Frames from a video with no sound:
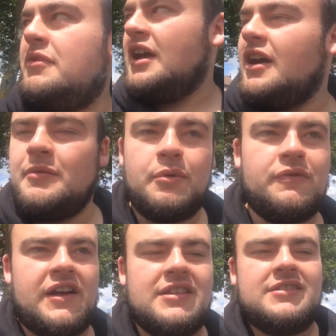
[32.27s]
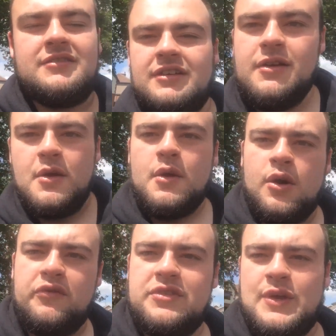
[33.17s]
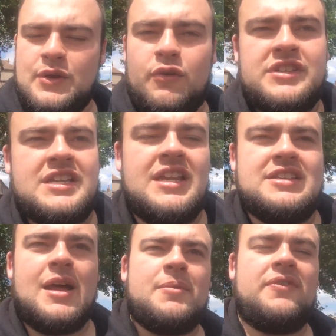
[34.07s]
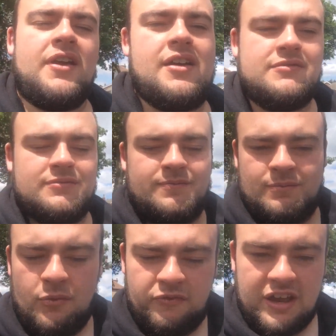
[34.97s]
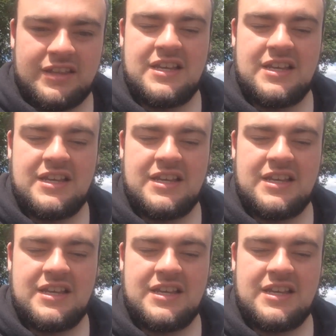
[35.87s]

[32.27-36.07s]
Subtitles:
with the Hartlepool fans. Obviously a decent atmosphere. We get a